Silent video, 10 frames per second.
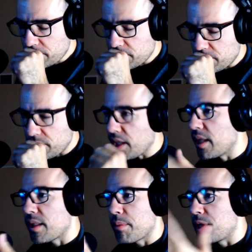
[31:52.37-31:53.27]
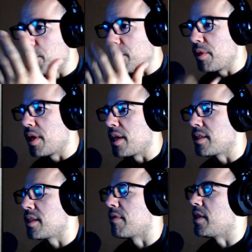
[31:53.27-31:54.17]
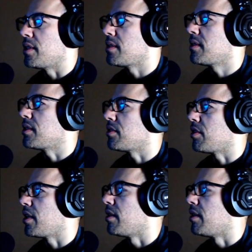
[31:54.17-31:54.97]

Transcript: and let me know what you guys think of this since you're here.